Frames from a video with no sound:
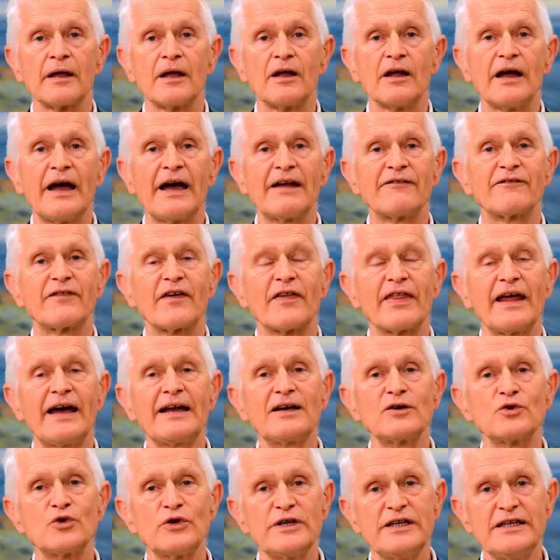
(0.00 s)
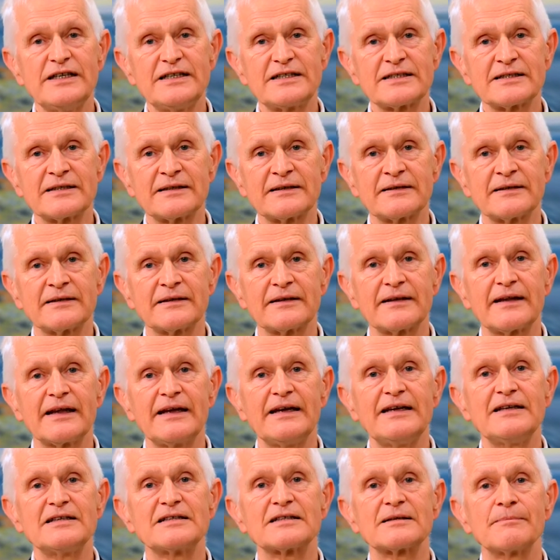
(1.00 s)
And for that reason,
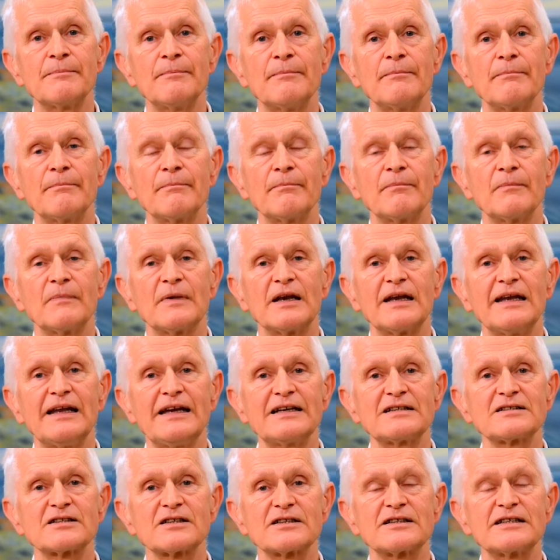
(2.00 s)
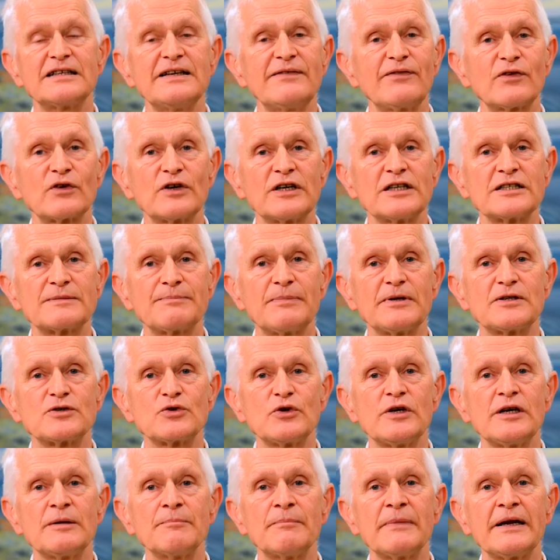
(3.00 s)
there is a lesser difference
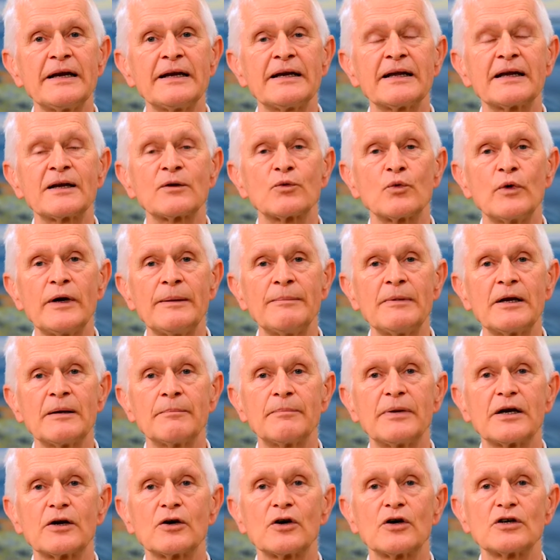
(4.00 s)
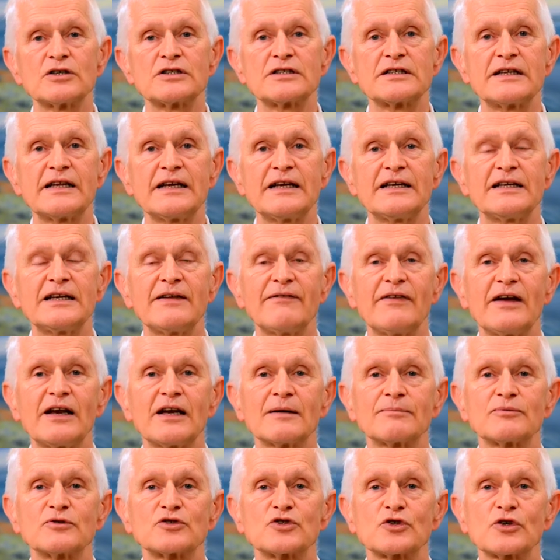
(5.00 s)
between men and women because they
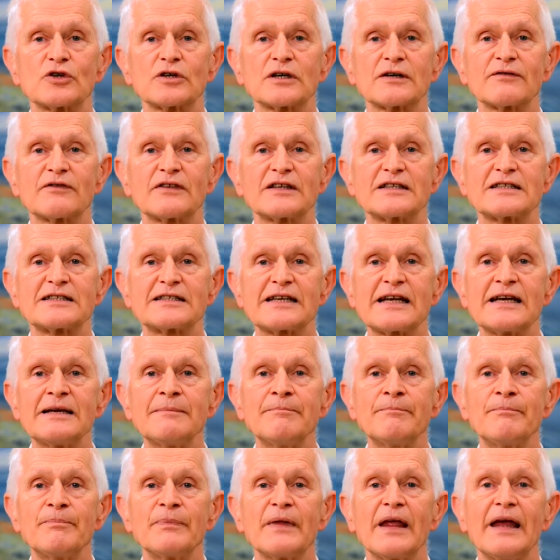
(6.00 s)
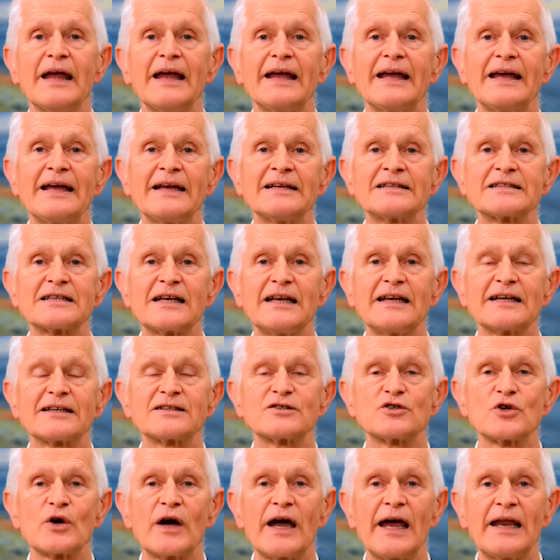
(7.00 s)
develop sort of the same
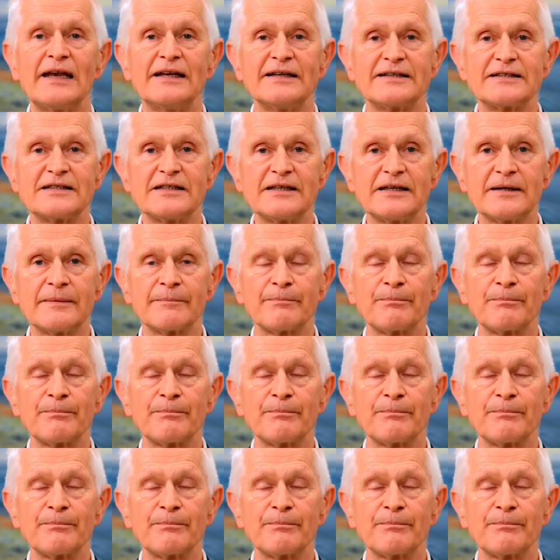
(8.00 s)
intellectuality.